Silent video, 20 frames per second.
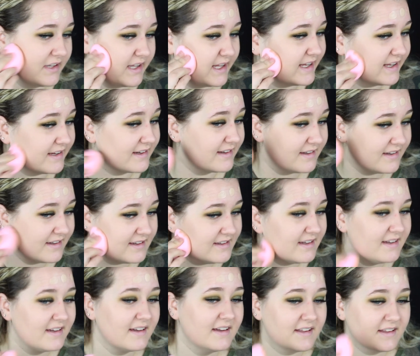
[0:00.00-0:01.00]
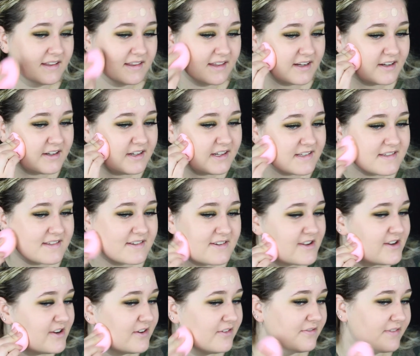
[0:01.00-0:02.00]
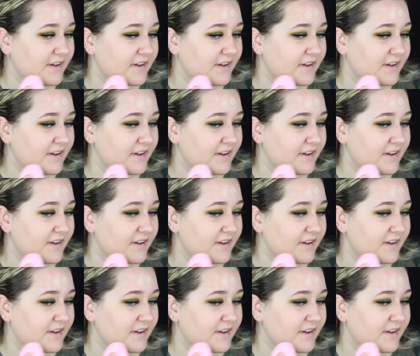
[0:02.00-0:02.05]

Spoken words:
Like, there is no